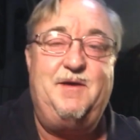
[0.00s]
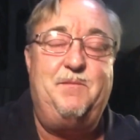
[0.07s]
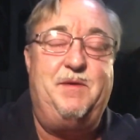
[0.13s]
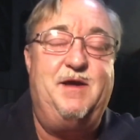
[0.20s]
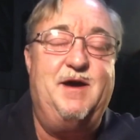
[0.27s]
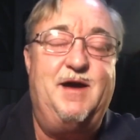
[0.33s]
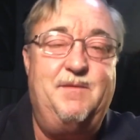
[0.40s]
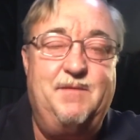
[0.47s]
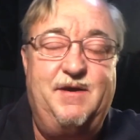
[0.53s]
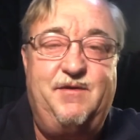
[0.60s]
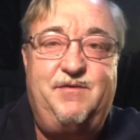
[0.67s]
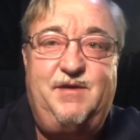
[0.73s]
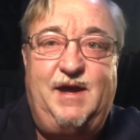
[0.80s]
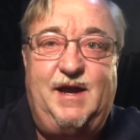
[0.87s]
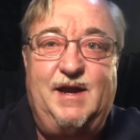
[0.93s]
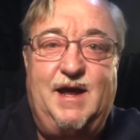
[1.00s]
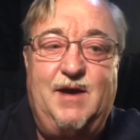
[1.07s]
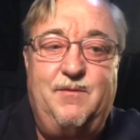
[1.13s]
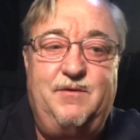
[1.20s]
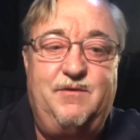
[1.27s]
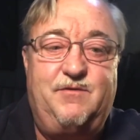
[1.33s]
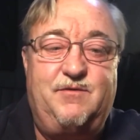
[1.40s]
behind my seat. I
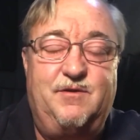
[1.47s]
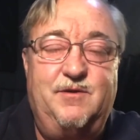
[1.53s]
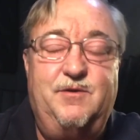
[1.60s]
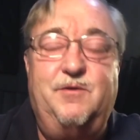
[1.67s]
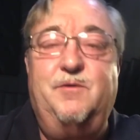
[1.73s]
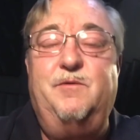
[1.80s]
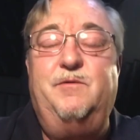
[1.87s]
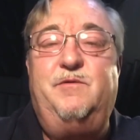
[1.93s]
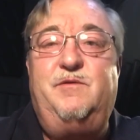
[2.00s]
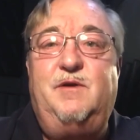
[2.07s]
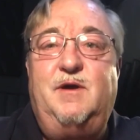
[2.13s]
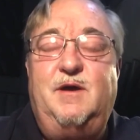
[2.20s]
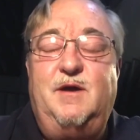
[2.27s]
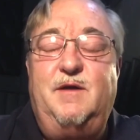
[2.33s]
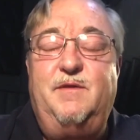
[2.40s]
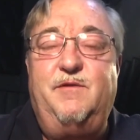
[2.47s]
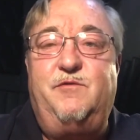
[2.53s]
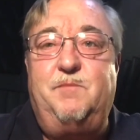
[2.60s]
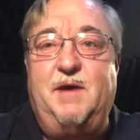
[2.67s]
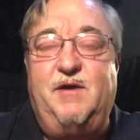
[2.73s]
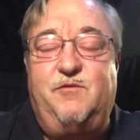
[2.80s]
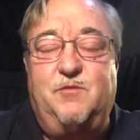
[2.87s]
would just lose the
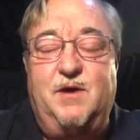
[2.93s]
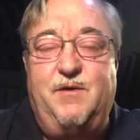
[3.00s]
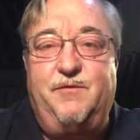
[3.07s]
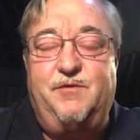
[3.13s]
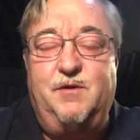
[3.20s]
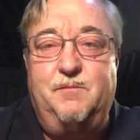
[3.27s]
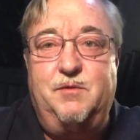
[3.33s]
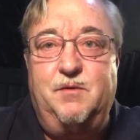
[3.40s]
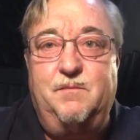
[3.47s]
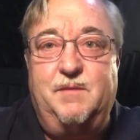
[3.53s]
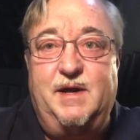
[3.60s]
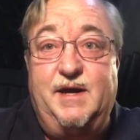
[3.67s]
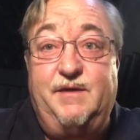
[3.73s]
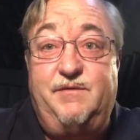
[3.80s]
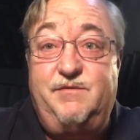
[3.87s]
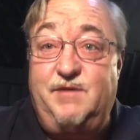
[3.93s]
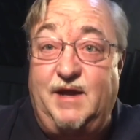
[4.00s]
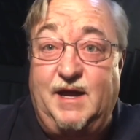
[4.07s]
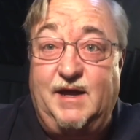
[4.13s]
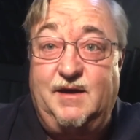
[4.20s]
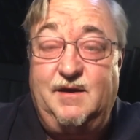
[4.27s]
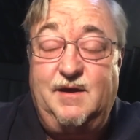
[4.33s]
space where I was going to put my
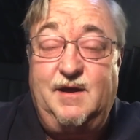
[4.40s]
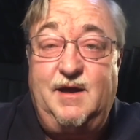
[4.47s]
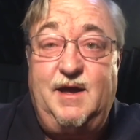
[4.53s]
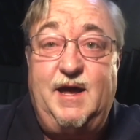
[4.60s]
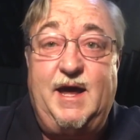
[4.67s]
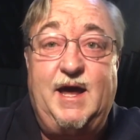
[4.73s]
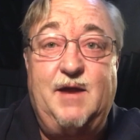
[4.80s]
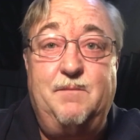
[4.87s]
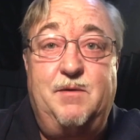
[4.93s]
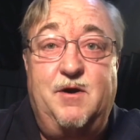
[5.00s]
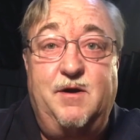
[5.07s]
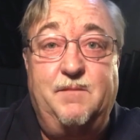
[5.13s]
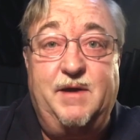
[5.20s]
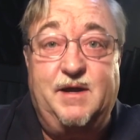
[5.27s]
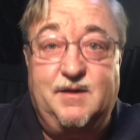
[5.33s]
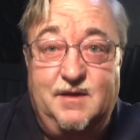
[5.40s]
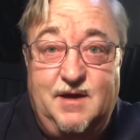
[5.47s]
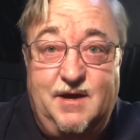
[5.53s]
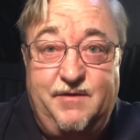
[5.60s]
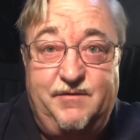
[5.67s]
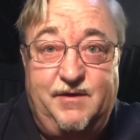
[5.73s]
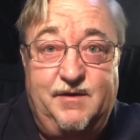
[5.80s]
sink and part of my
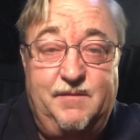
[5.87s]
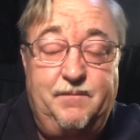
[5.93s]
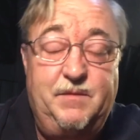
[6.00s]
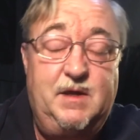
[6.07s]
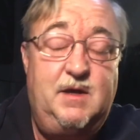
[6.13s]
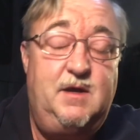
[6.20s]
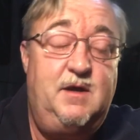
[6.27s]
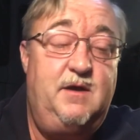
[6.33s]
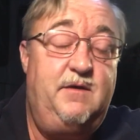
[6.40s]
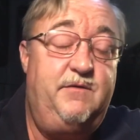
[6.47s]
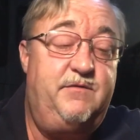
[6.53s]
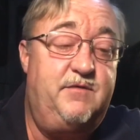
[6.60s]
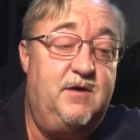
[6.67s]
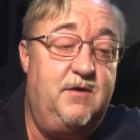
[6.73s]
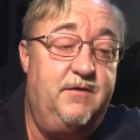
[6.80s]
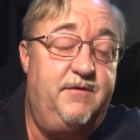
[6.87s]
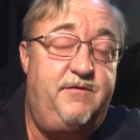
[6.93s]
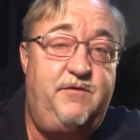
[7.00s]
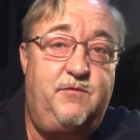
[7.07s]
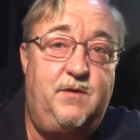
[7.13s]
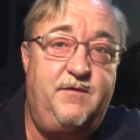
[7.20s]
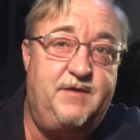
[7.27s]
closet. So this
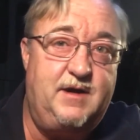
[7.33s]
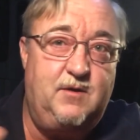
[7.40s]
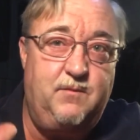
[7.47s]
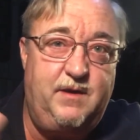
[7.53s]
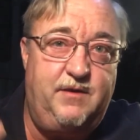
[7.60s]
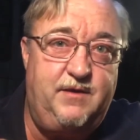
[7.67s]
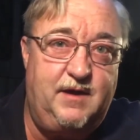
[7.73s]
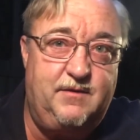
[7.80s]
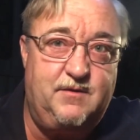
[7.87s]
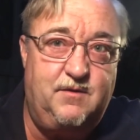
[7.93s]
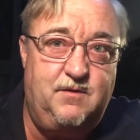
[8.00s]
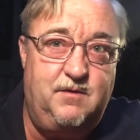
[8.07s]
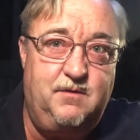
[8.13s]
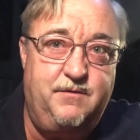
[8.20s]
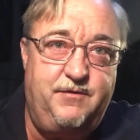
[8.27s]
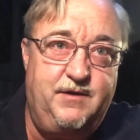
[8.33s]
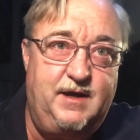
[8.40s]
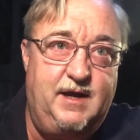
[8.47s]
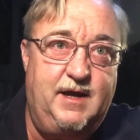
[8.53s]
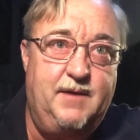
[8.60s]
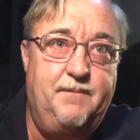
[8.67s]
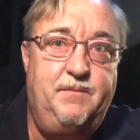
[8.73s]
is where I've got to rethink the whole
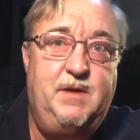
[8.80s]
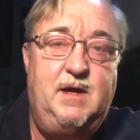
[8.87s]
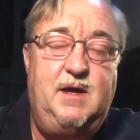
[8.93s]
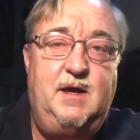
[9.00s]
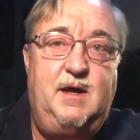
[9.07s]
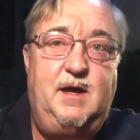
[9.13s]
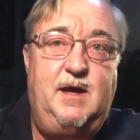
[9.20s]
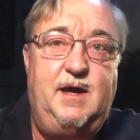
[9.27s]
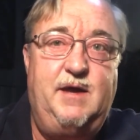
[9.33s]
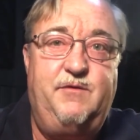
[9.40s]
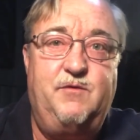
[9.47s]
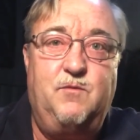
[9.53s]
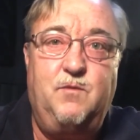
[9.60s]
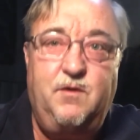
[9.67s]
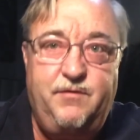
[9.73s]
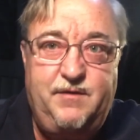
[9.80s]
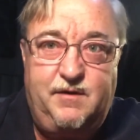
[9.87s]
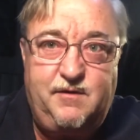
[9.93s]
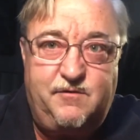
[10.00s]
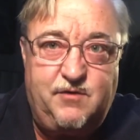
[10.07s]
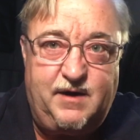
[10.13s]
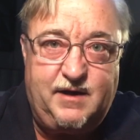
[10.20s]
thing. Is it worth it to
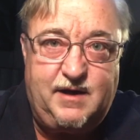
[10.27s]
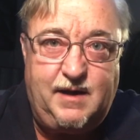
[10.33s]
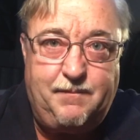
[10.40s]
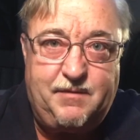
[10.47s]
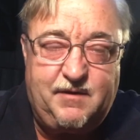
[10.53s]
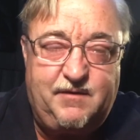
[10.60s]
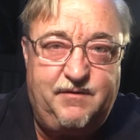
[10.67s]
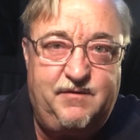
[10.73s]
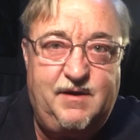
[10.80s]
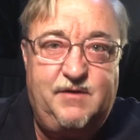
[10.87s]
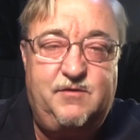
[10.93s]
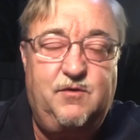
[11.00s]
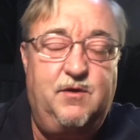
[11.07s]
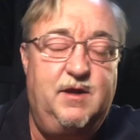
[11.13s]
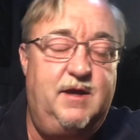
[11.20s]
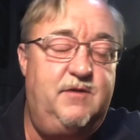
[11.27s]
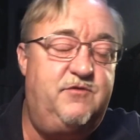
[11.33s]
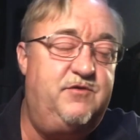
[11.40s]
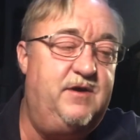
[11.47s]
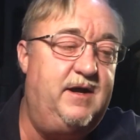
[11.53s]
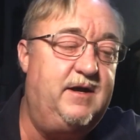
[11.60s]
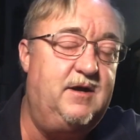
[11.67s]
try to keep the cassette toilet?
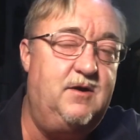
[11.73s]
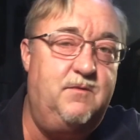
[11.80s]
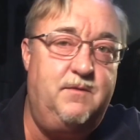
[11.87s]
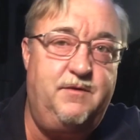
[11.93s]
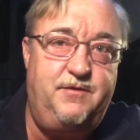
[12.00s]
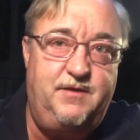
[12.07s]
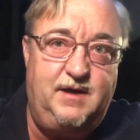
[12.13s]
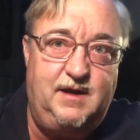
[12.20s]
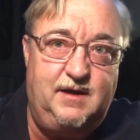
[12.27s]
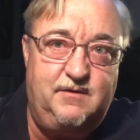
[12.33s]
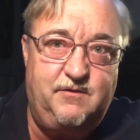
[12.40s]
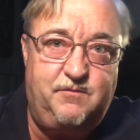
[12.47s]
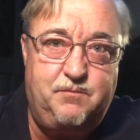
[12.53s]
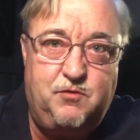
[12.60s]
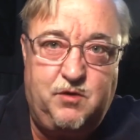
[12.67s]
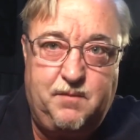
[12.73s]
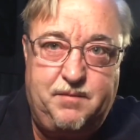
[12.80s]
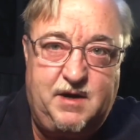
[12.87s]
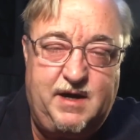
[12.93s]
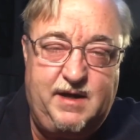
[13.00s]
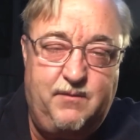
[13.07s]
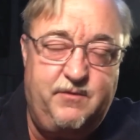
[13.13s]
Should I go with the just porta
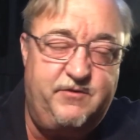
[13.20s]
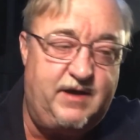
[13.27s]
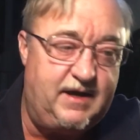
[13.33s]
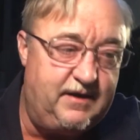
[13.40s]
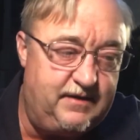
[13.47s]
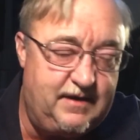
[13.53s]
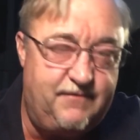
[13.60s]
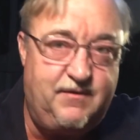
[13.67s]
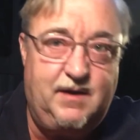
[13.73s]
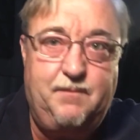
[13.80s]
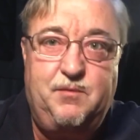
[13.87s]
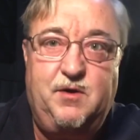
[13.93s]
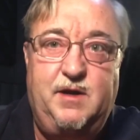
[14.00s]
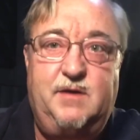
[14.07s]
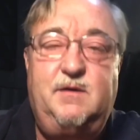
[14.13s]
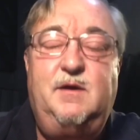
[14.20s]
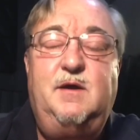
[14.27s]
potty, which I could definitely put